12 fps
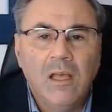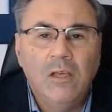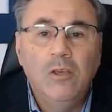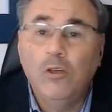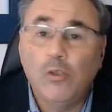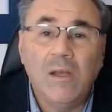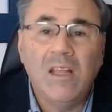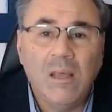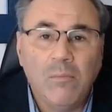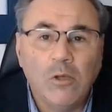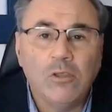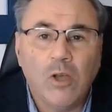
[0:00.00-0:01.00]
Usually
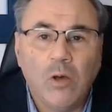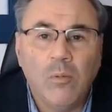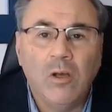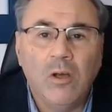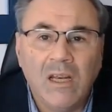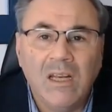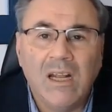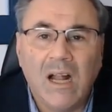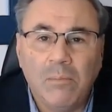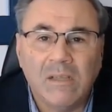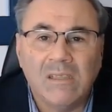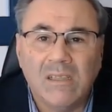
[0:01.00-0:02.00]
the most common
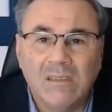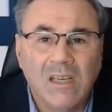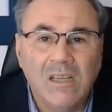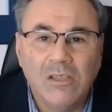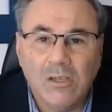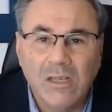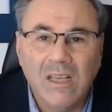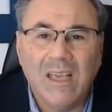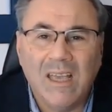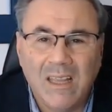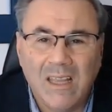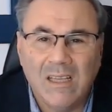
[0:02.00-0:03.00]
clinical presentation
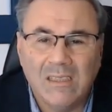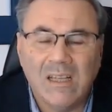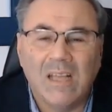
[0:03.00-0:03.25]
is headaches.